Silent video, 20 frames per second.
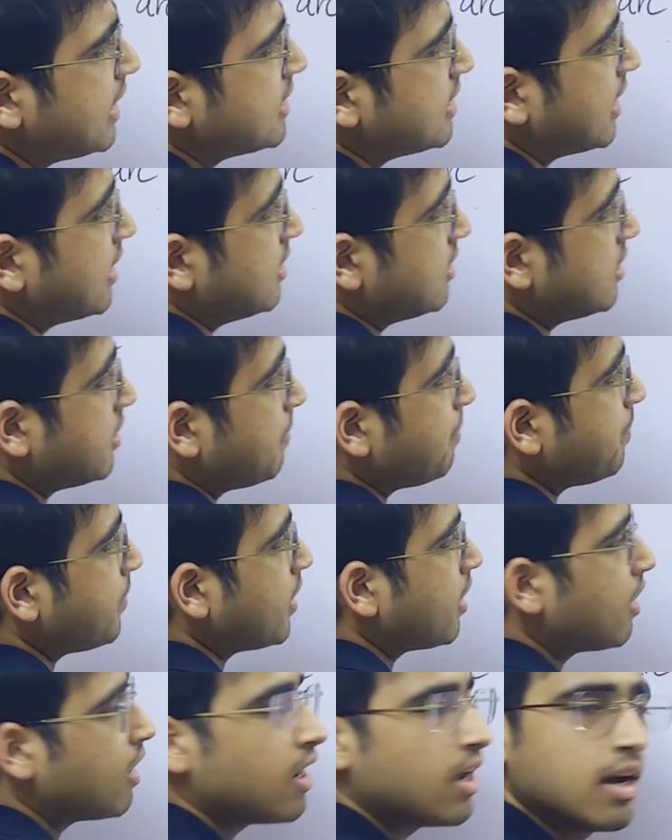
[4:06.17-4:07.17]
sense.
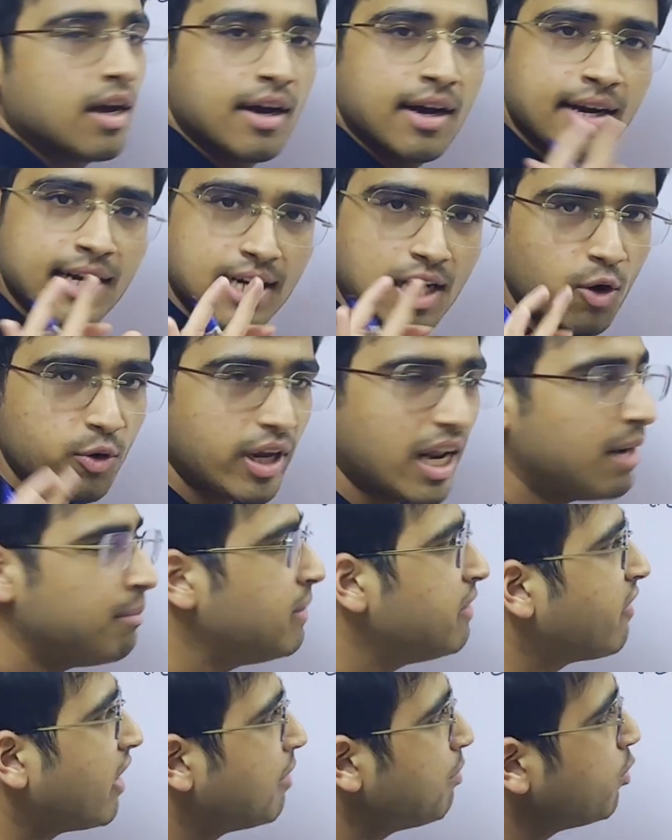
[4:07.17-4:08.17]
Now tell me
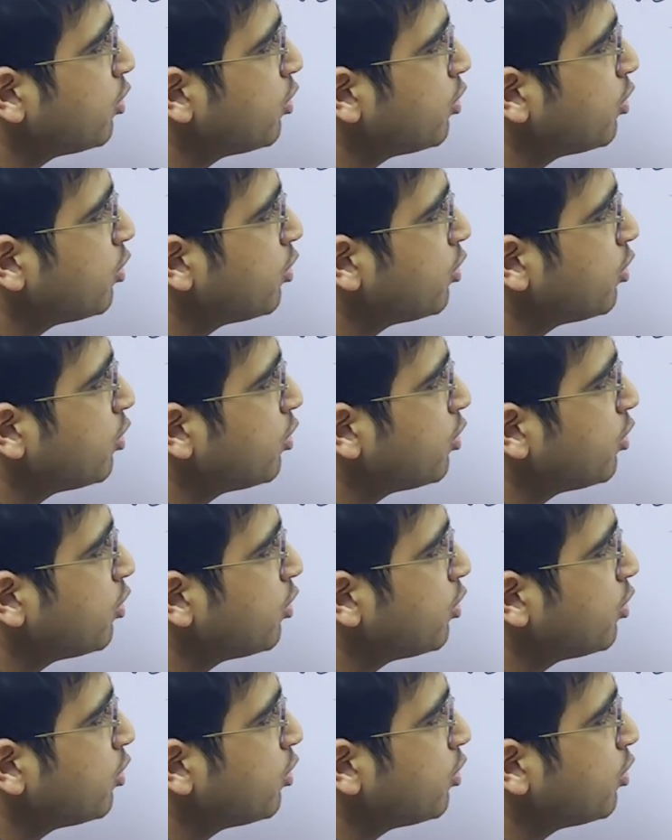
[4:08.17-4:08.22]
one more